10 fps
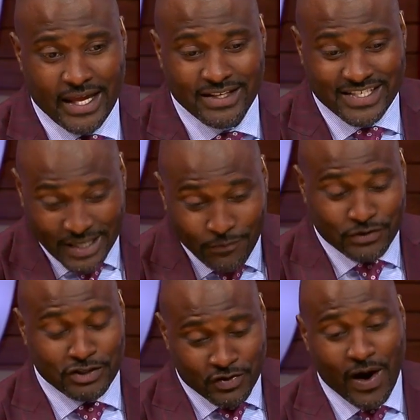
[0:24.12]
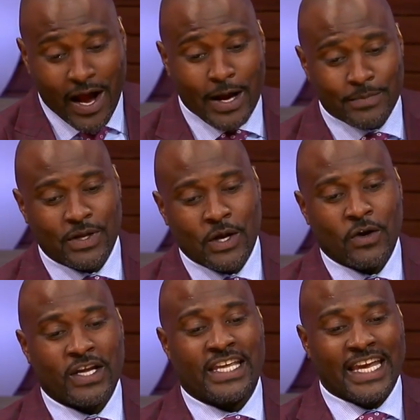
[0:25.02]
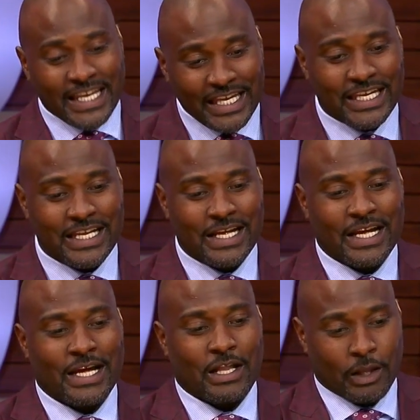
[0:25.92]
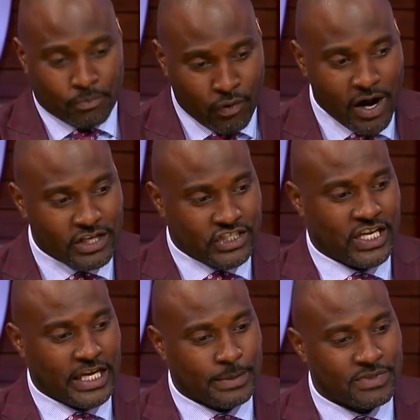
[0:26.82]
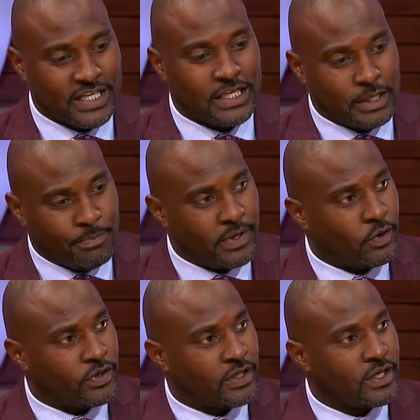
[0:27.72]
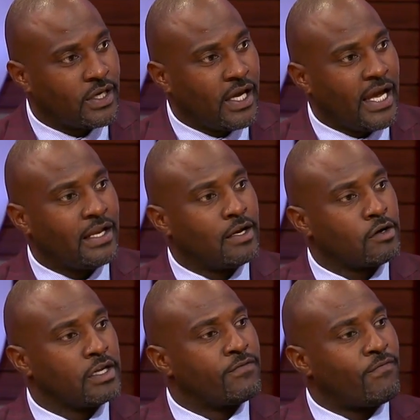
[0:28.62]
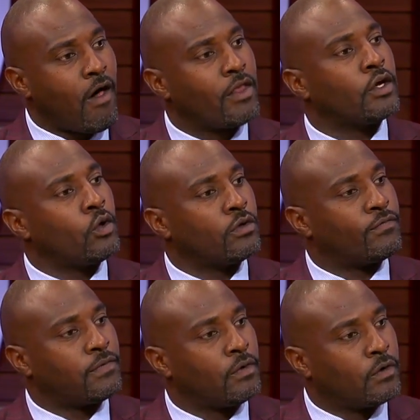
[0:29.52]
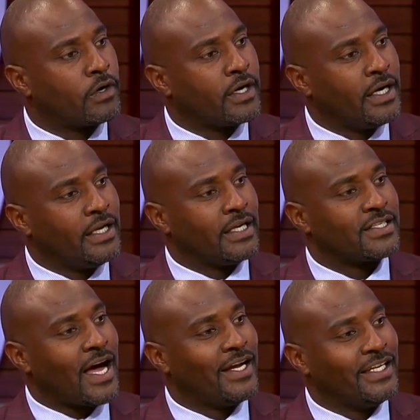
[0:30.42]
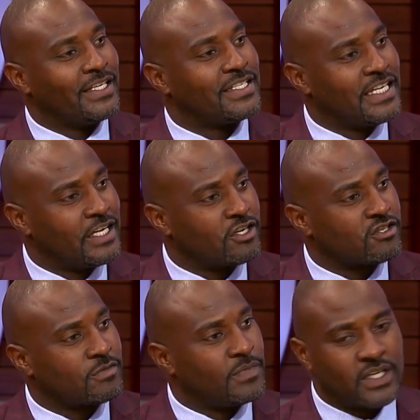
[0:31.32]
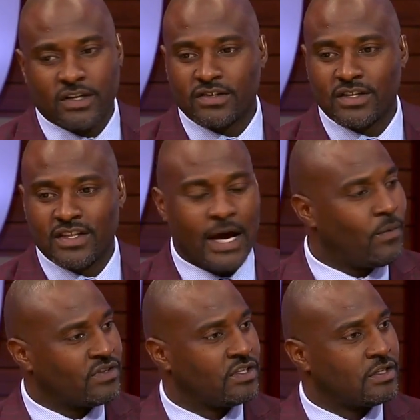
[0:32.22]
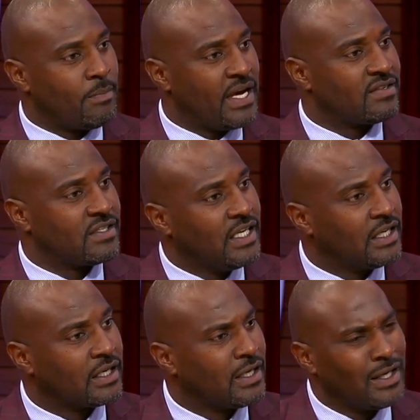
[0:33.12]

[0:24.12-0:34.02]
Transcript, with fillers: self describes getting LeBron James in the building and literally falling on the floor in anxiety and tears because that wasn't the best thing.